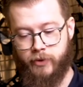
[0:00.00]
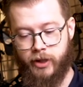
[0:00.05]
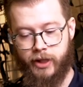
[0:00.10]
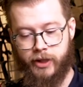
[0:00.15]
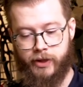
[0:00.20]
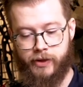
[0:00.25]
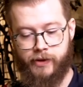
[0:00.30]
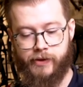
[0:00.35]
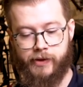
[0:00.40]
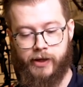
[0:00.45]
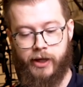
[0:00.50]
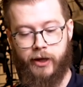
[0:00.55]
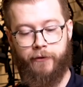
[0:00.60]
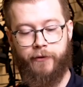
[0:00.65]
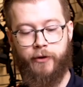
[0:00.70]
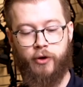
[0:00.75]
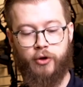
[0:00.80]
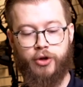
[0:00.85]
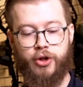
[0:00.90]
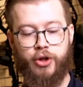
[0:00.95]
is
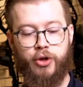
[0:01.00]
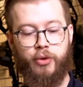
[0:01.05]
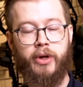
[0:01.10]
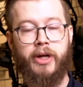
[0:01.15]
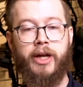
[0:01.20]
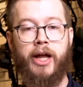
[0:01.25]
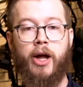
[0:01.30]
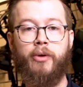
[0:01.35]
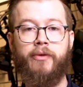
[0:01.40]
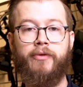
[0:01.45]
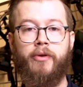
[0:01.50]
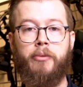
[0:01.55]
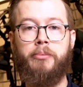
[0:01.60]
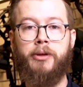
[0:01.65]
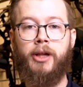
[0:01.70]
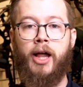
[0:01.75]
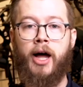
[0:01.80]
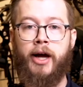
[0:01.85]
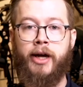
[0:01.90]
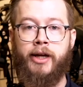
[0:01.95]
if you're shooting out of a
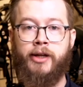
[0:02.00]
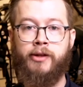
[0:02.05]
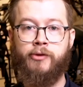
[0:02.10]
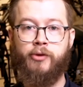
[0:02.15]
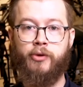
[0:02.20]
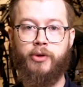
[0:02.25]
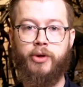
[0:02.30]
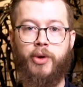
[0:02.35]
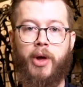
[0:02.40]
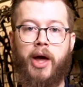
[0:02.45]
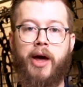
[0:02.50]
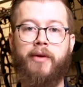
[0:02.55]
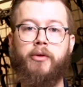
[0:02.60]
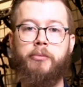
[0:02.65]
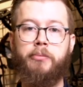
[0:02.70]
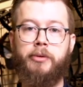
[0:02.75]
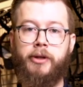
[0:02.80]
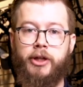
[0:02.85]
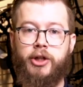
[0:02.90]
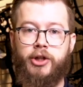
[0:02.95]
blind or you have
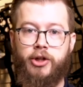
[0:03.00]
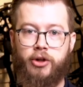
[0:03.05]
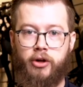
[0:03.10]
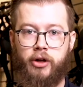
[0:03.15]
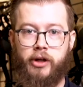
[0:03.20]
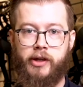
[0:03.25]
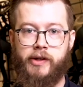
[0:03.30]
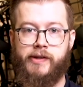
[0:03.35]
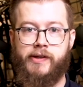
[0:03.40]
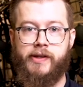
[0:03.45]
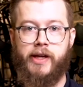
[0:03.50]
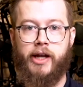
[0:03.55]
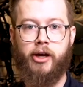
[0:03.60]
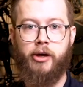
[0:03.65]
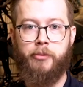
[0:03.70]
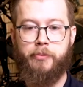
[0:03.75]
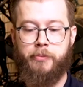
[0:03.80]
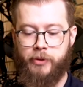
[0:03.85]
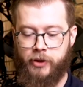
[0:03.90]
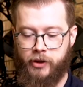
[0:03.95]
a place you're going to set
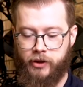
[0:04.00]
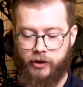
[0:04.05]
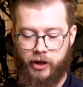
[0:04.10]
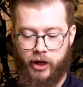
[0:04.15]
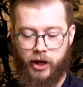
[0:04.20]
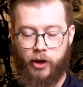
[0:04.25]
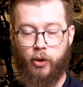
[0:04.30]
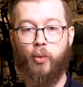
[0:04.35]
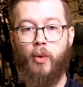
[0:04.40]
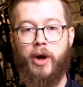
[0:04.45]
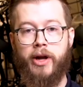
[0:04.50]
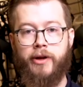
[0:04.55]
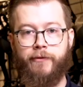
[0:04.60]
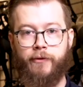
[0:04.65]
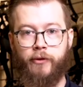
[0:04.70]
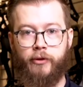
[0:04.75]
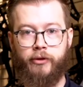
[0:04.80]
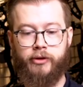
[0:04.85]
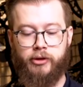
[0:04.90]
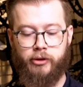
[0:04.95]
up and kind of wait
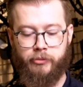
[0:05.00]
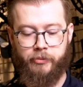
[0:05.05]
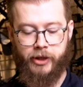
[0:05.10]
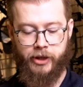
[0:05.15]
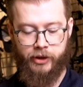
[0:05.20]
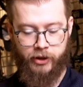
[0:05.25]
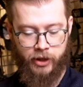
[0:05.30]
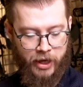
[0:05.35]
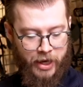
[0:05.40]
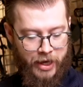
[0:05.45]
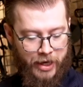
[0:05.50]
for a little bit,